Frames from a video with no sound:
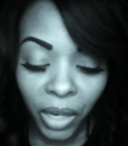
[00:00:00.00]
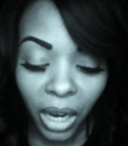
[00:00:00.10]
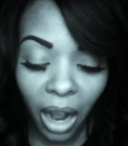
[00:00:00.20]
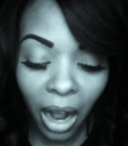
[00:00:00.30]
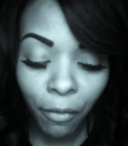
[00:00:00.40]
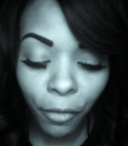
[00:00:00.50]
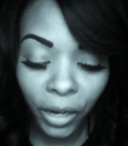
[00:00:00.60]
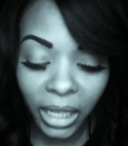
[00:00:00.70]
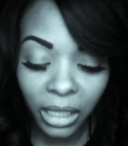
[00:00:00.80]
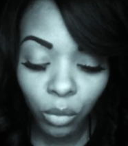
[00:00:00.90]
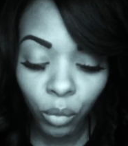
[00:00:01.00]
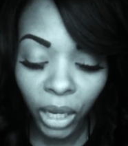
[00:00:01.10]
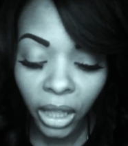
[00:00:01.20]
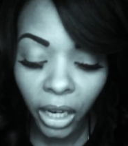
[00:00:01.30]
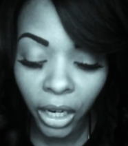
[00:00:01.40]
conference
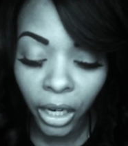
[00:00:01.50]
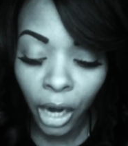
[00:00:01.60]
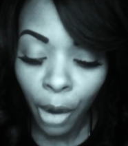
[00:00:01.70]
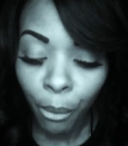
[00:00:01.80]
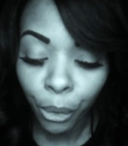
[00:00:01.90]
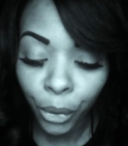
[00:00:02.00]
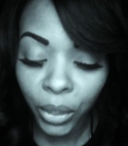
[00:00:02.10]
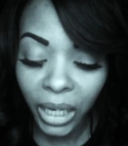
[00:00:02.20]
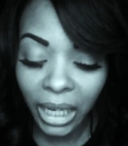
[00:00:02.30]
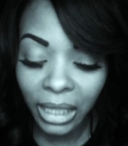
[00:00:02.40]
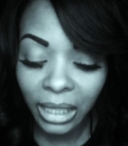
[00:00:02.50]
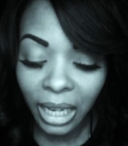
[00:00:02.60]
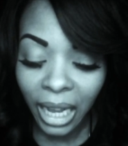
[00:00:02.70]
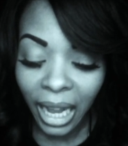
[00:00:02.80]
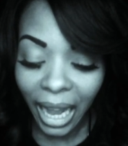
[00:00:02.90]
with her prudence,
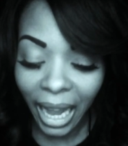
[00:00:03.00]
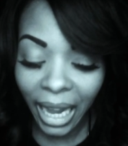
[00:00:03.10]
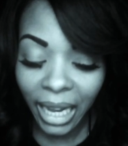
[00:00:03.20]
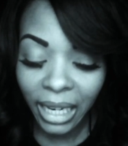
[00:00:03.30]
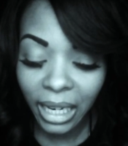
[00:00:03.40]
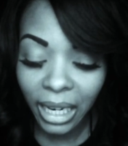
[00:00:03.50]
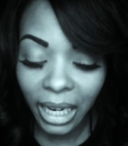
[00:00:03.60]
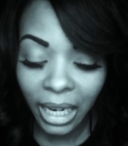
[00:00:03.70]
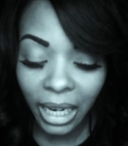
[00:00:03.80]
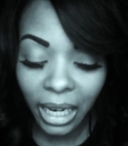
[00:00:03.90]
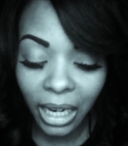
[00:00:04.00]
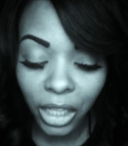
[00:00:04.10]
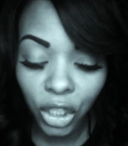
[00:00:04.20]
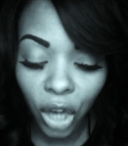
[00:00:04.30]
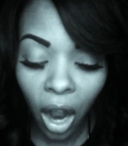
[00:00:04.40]
and in
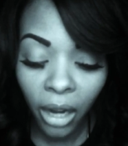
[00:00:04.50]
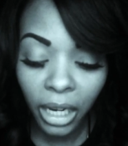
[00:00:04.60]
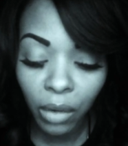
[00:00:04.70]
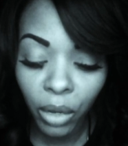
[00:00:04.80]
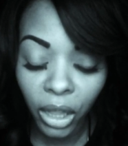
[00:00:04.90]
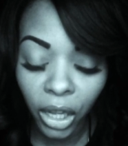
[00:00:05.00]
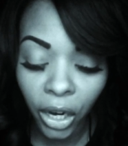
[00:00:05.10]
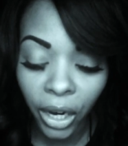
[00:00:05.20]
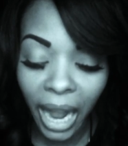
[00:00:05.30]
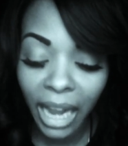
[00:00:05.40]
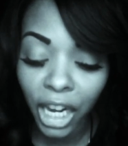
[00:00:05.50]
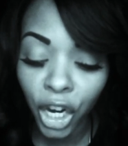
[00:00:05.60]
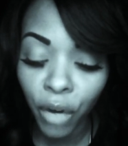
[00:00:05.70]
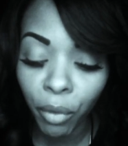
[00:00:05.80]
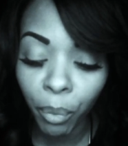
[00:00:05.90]
talking with her a
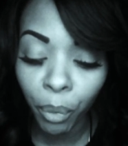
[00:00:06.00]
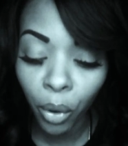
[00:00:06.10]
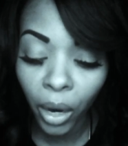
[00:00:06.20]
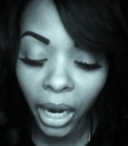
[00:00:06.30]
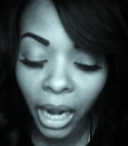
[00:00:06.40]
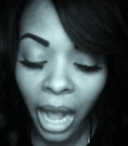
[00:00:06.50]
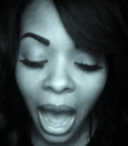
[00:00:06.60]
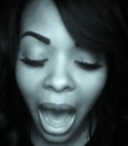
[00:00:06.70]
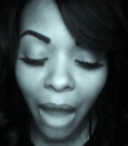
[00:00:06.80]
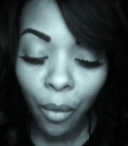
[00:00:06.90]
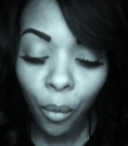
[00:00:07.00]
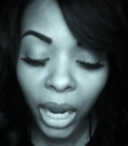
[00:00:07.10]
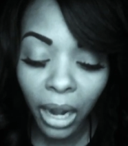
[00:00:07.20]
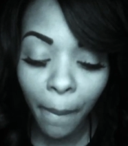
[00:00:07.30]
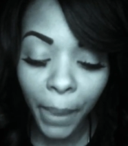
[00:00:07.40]
good report. I
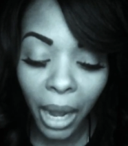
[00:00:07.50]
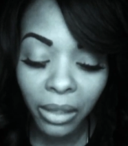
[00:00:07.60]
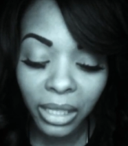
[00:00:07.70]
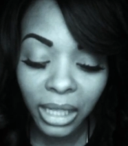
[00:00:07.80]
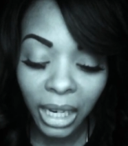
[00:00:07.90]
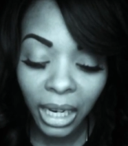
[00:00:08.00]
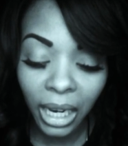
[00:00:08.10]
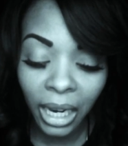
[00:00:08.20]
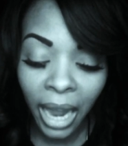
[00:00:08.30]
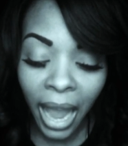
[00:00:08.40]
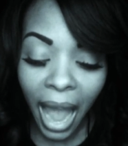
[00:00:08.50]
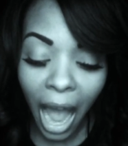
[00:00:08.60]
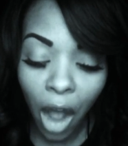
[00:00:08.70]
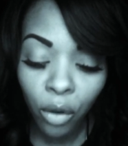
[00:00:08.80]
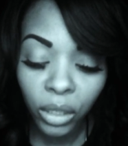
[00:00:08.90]
went about seeking
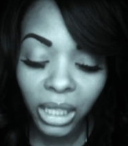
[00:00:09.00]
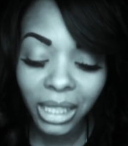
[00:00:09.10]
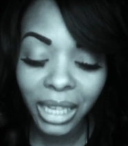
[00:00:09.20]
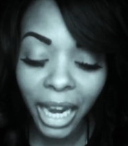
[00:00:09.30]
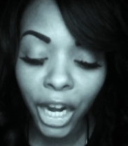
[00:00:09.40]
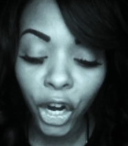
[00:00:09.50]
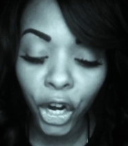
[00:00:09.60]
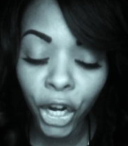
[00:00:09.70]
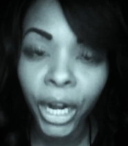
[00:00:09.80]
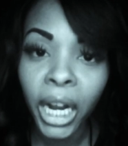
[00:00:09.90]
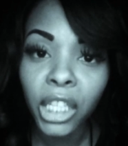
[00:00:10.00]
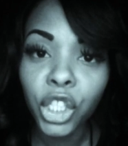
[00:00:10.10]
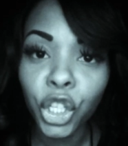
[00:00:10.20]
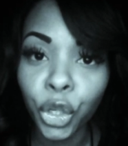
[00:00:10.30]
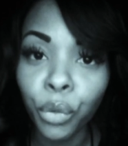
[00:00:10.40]
how to take her
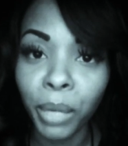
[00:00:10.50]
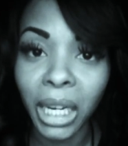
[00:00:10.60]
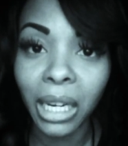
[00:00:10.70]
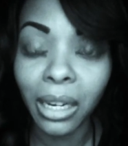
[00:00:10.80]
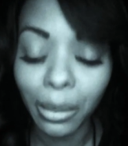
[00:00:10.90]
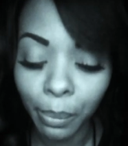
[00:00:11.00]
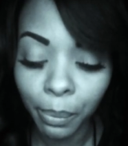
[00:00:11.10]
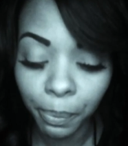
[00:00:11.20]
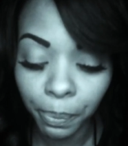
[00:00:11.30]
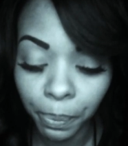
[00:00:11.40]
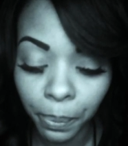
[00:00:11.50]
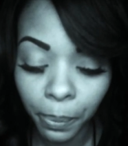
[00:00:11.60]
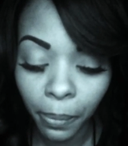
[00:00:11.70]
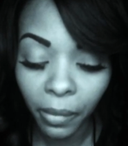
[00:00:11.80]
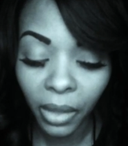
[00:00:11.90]
to me.
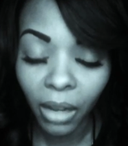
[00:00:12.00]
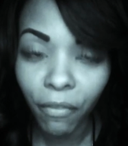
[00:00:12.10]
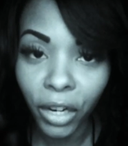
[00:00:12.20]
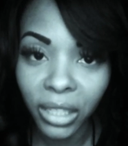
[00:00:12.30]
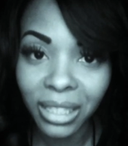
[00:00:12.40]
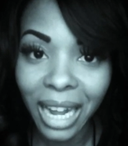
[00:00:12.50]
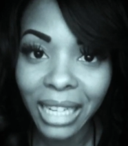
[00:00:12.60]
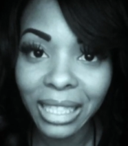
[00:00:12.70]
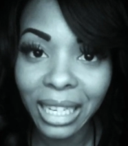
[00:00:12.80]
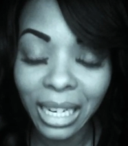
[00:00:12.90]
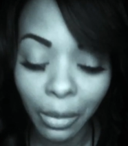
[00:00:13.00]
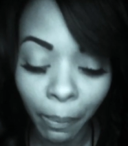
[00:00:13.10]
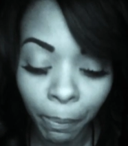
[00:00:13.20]
Verse 19.